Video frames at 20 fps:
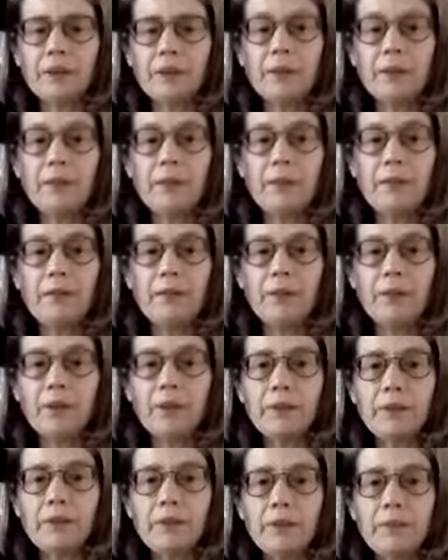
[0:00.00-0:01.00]
navel
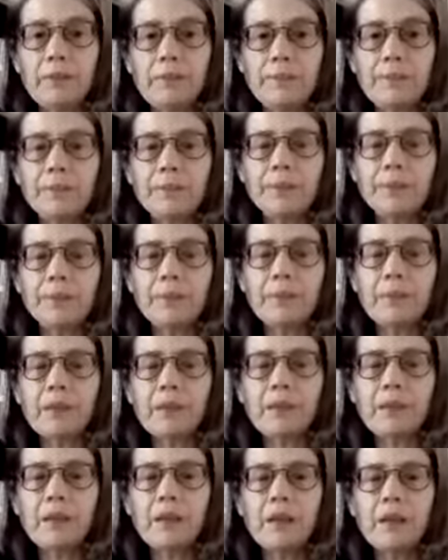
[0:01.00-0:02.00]
area,
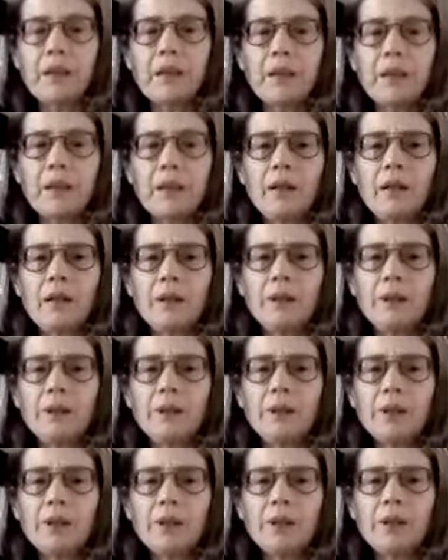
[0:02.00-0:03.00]

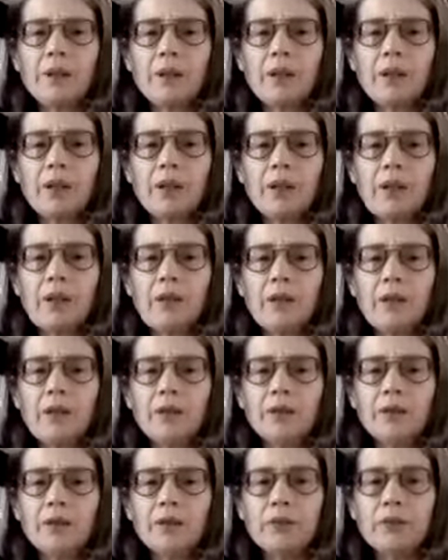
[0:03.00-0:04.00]
which
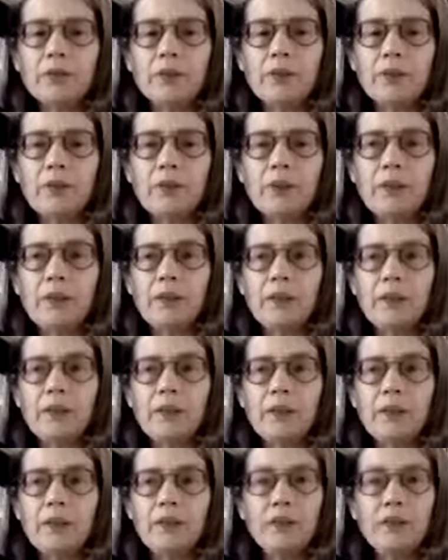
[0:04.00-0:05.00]
allows
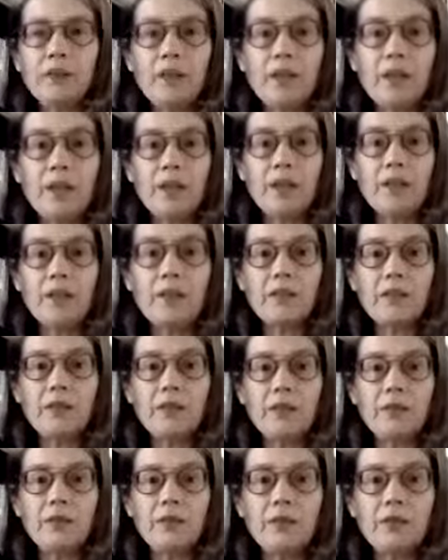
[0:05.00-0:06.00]
the
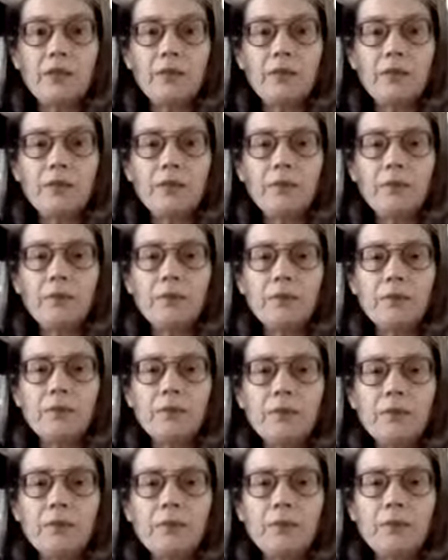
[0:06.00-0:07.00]
change, this new
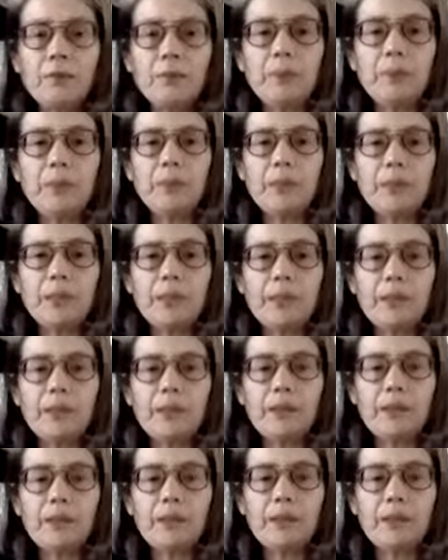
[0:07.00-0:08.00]
information, to be
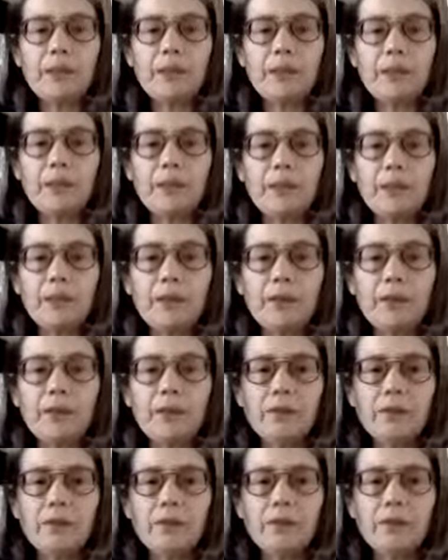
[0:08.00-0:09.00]
integrated into
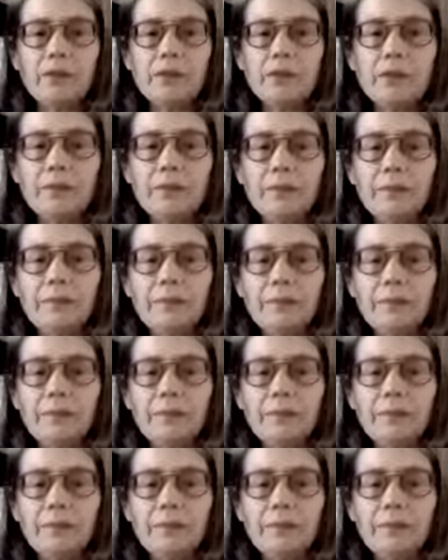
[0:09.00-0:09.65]
your system.